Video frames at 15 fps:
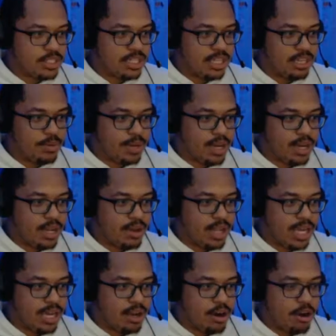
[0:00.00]
thought that we were gonna go
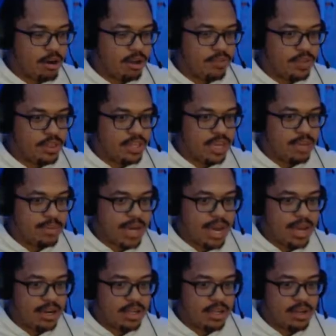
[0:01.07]
like a carnival theme
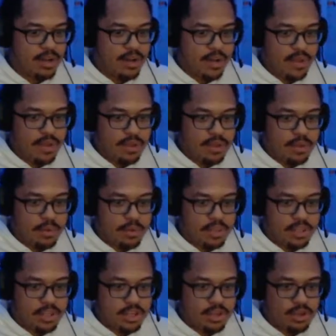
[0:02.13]
kinda with
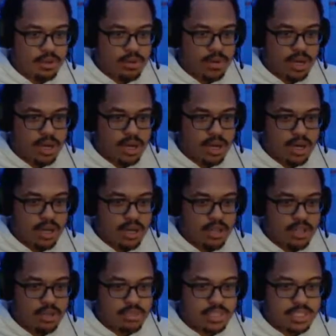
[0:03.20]
the new uh,
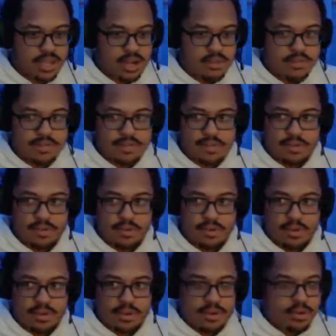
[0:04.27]
the new stuff.
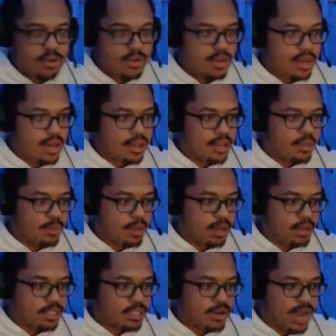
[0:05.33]
And then we
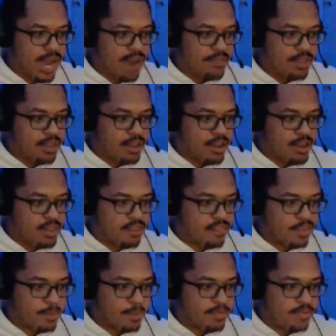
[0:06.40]
also have the the
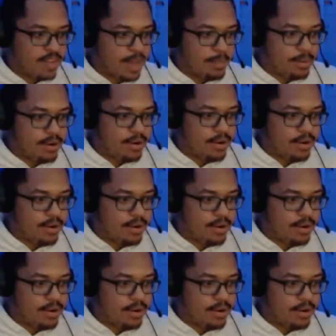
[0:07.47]
Flipper Flopper,